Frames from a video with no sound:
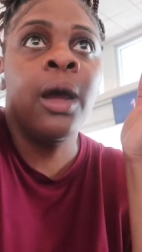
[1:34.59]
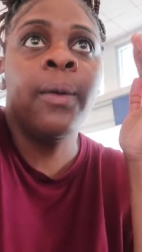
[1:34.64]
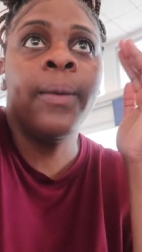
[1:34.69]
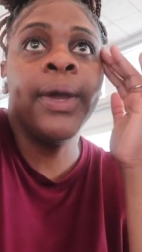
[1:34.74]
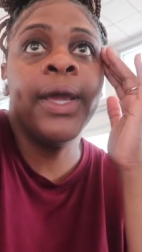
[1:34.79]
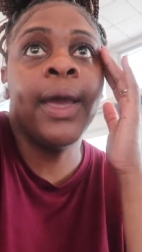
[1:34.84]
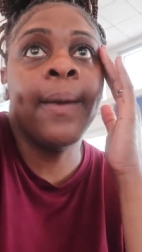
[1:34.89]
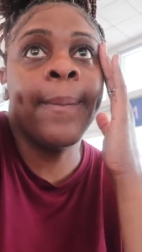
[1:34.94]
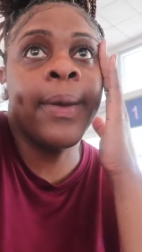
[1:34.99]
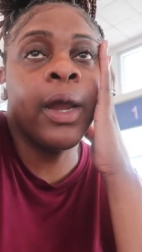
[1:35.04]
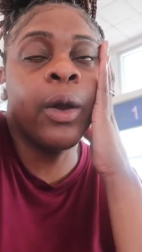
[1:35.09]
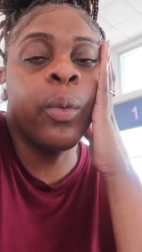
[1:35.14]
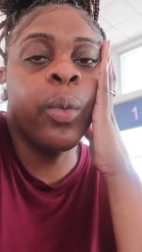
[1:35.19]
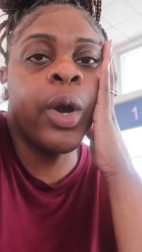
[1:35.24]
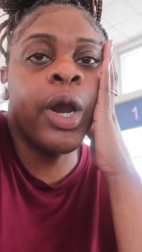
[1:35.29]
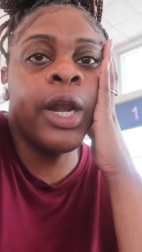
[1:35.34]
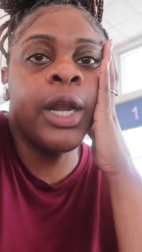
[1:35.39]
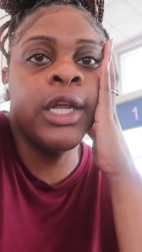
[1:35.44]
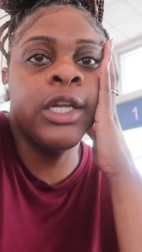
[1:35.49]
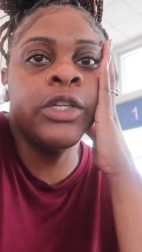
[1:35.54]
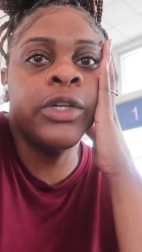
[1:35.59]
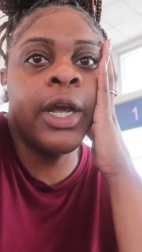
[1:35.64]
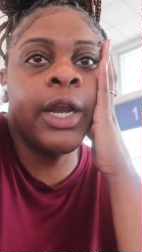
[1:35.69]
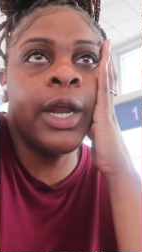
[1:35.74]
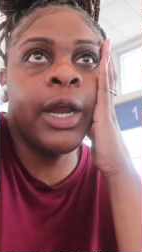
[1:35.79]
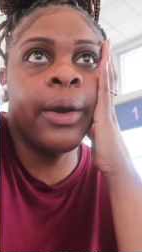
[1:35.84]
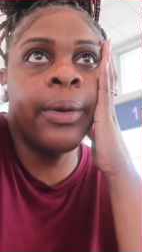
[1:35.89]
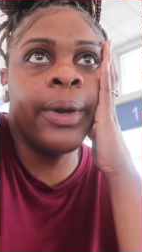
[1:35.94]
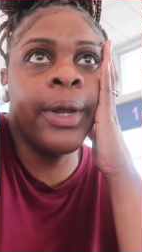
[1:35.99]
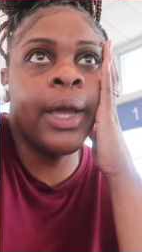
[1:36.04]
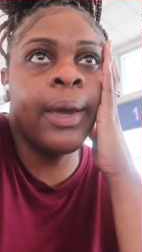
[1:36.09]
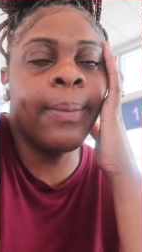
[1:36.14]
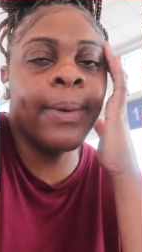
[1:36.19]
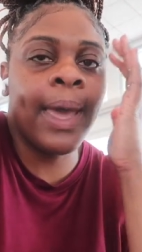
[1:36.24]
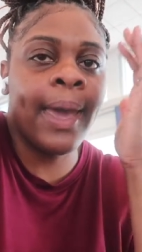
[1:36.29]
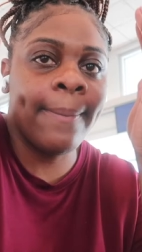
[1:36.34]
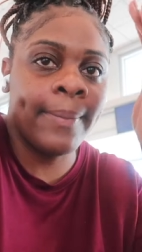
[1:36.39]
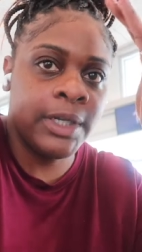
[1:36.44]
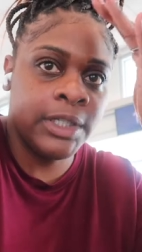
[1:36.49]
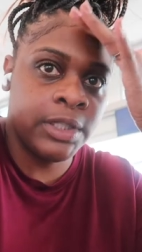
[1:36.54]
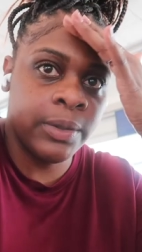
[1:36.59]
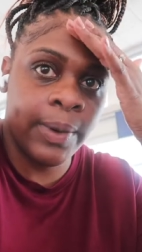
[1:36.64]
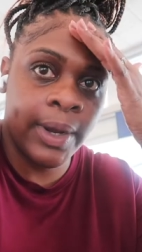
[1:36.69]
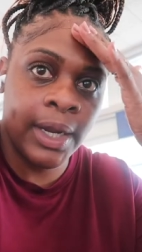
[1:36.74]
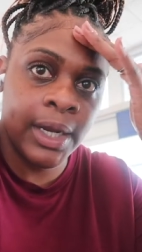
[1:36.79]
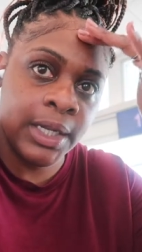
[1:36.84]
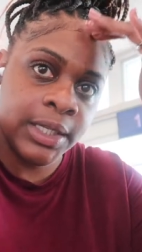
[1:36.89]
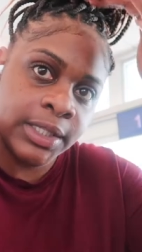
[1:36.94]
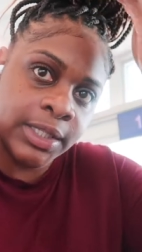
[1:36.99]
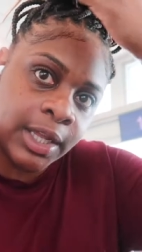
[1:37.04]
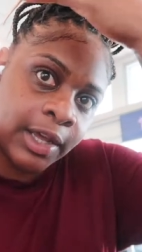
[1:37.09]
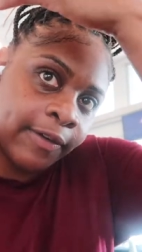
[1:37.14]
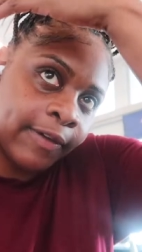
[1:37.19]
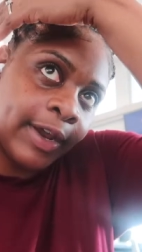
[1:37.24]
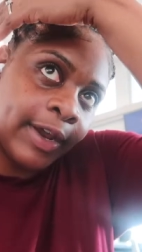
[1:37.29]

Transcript: We up here running, trying to hurry up, got me sweating and stuff,